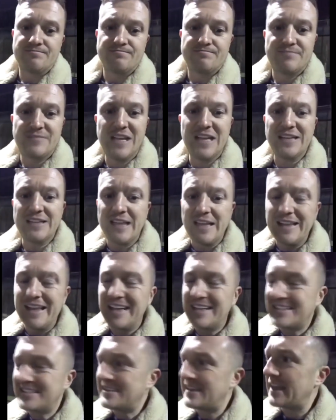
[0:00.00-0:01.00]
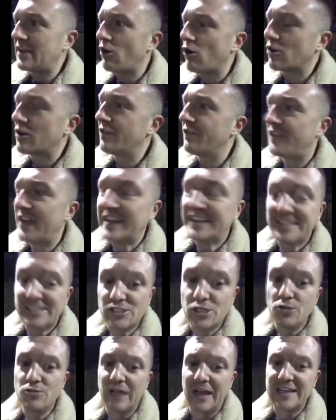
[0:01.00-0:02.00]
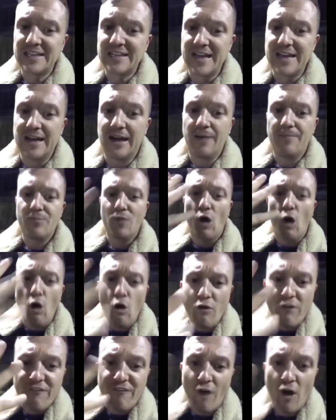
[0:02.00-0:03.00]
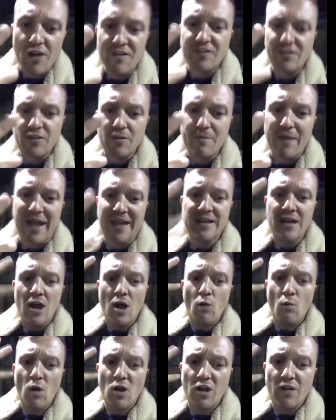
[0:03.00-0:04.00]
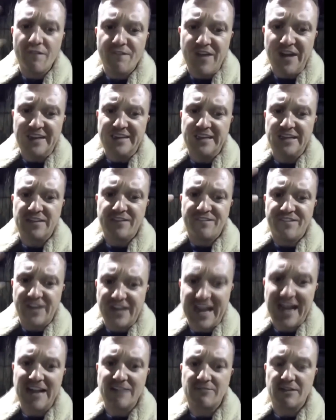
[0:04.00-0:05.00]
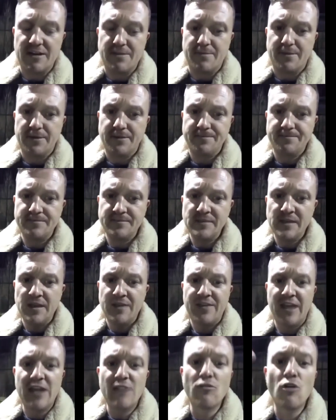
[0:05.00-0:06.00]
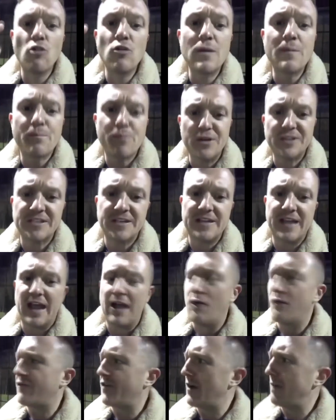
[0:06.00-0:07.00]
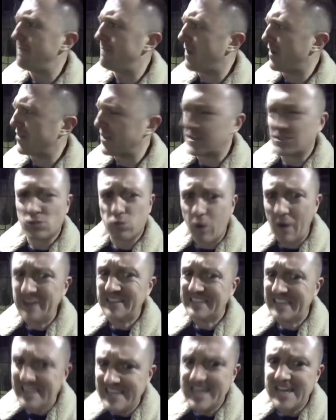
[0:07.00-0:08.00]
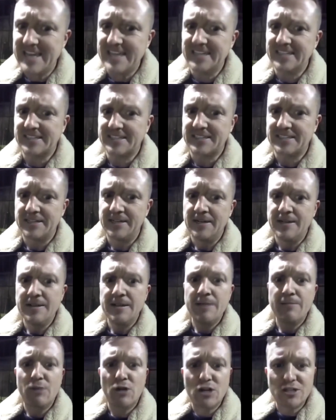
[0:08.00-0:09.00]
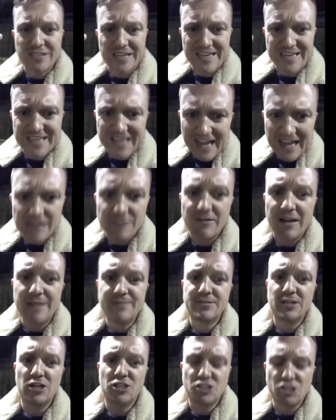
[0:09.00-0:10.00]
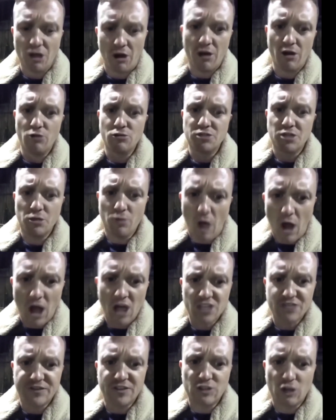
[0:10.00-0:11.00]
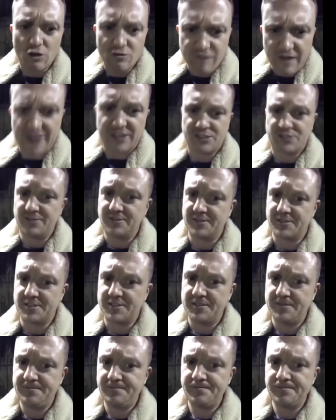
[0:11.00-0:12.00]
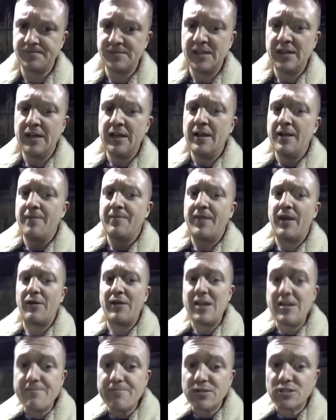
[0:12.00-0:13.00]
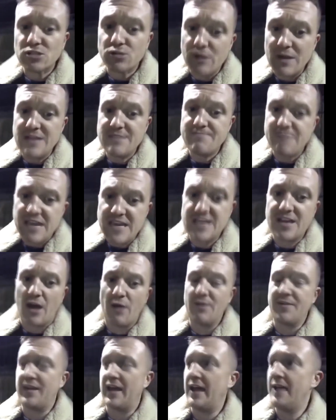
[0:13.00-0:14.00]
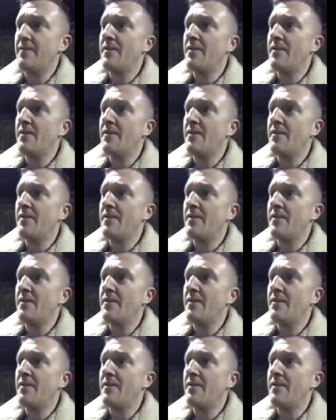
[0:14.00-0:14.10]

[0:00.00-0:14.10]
They got convicted 2 days later. All 5 of the men were convicted for gang rape. They are all in prison now for, I think, 20 years because they gang raped a child who asked for directions. Now, in between me going there,